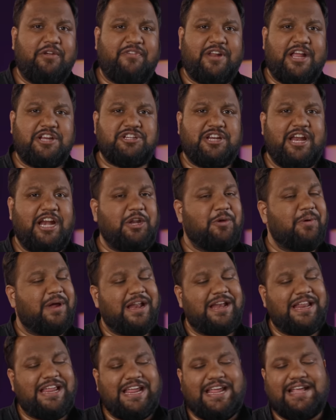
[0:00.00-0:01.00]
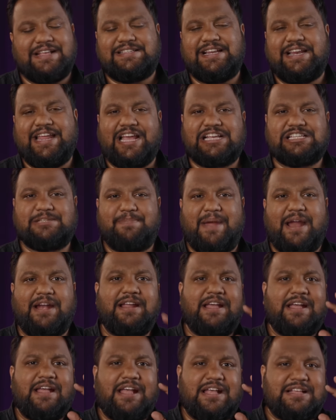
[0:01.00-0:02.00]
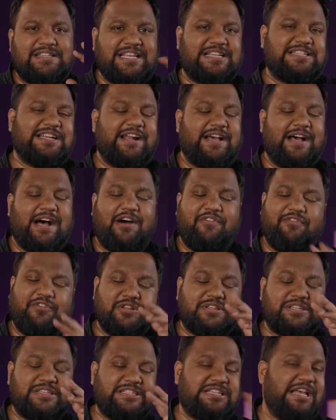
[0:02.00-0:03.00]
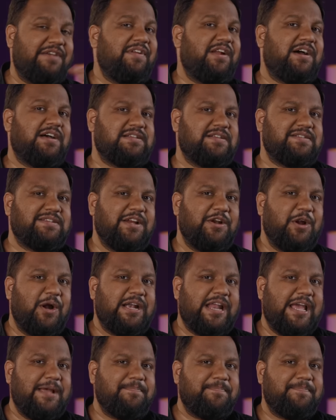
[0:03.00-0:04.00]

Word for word: refresh rate, you can easily expect six and a half to seven hours of screen on time.